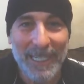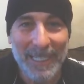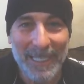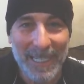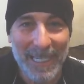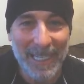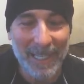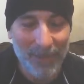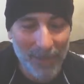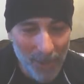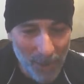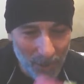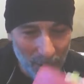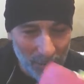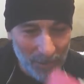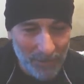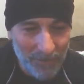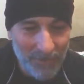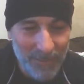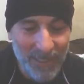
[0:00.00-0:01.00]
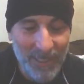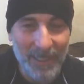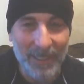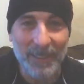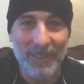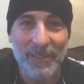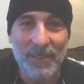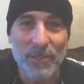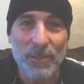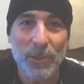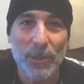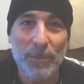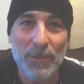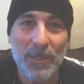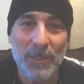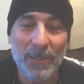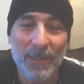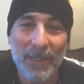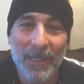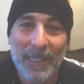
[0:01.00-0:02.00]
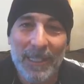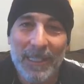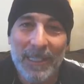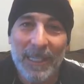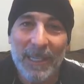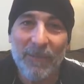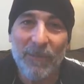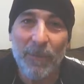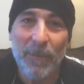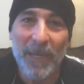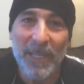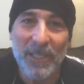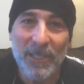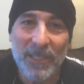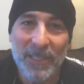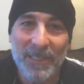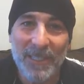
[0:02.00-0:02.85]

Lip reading: And again, all of the description information,